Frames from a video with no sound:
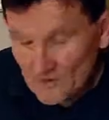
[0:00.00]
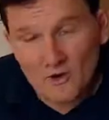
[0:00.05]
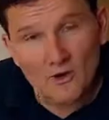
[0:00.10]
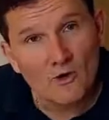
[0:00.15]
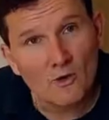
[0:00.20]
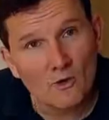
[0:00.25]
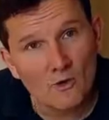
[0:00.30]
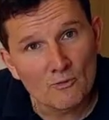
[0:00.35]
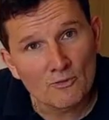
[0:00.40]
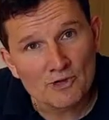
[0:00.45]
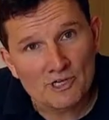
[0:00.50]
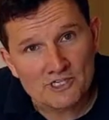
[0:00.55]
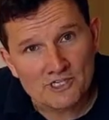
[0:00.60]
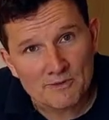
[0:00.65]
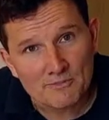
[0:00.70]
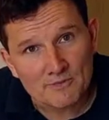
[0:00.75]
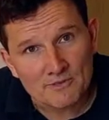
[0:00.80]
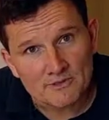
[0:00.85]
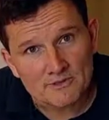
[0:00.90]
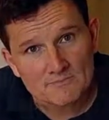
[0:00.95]
all
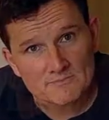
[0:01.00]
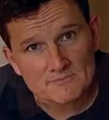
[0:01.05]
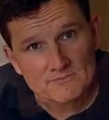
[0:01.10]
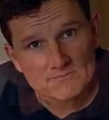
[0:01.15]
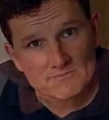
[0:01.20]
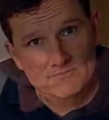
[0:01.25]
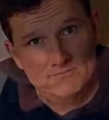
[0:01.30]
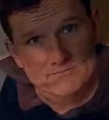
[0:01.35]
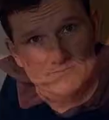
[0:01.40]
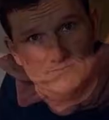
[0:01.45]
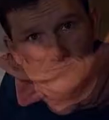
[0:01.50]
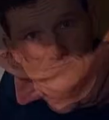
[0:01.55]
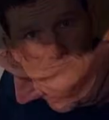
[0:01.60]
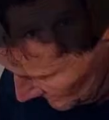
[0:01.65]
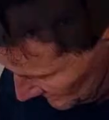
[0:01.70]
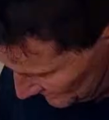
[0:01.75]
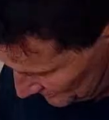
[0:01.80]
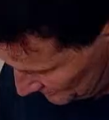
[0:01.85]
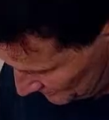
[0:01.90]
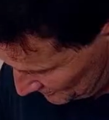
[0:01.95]
pre-assembled.
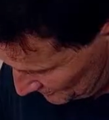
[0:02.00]
Nightstands, which we